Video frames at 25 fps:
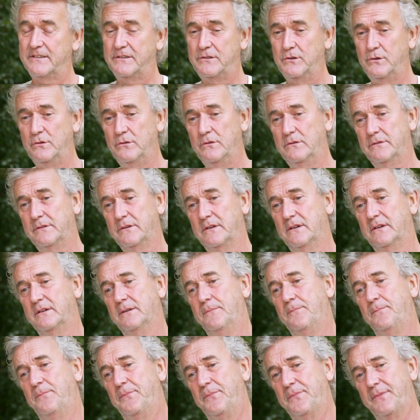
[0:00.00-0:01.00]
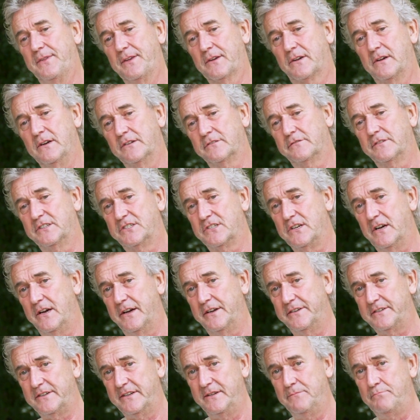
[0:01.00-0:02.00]
to the
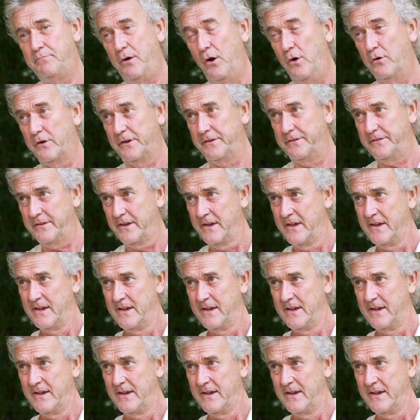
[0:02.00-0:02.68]
countryside in Poland